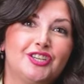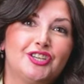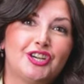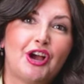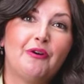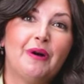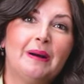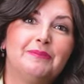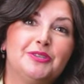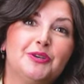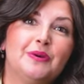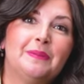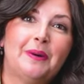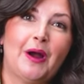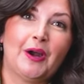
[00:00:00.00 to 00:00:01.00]
to show up
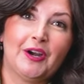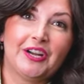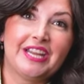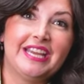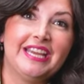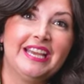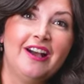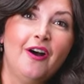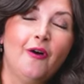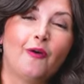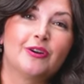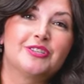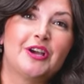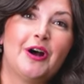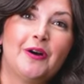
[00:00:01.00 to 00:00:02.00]
to a party
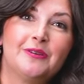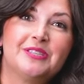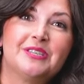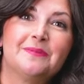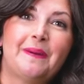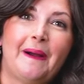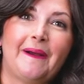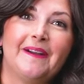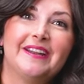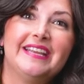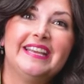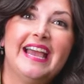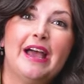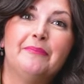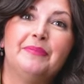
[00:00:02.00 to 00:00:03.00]
or to host a
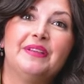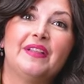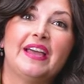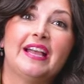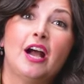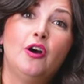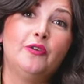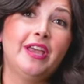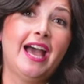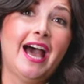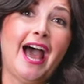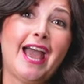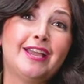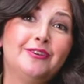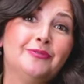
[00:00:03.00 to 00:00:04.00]
party and be like, oh,
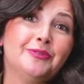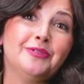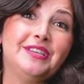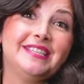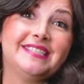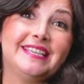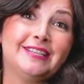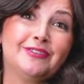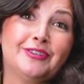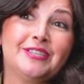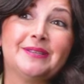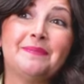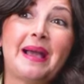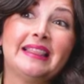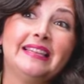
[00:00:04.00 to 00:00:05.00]
yeah, I grew these
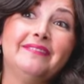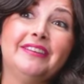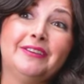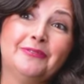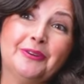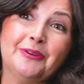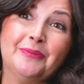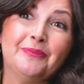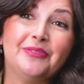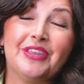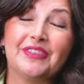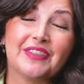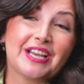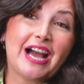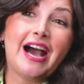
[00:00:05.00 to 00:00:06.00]
citrus in my living room
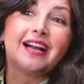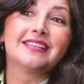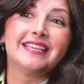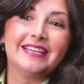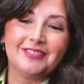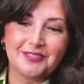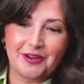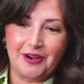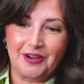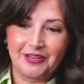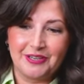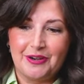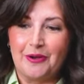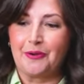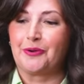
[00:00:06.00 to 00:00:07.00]
that the cocktails are,
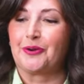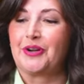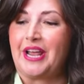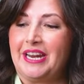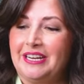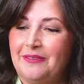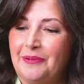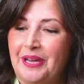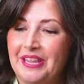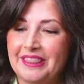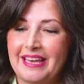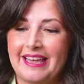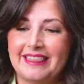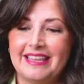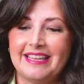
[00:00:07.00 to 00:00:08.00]
you know, created with.
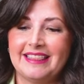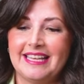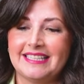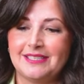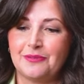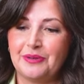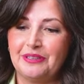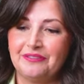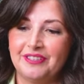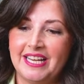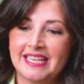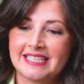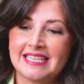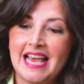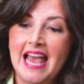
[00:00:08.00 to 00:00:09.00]
I think that's a real
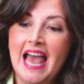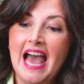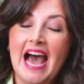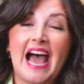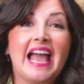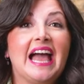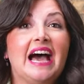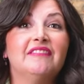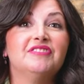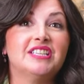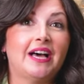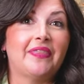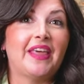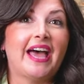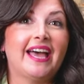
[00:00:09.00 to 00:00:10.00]
flex. I have
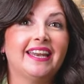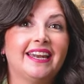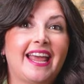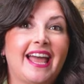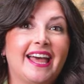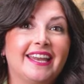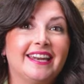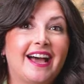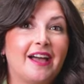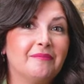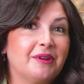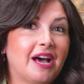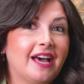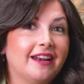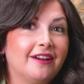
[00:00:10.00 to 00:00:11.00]
done that and
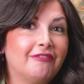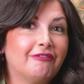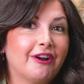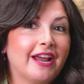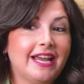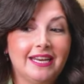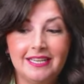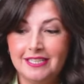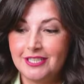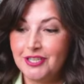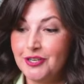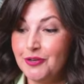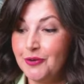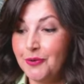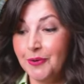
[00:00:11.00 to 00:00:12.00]
I'm not afraid
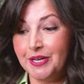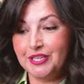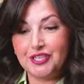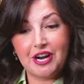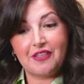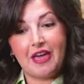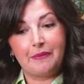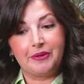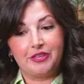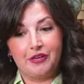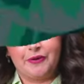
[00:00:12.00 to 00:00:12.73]
to share that with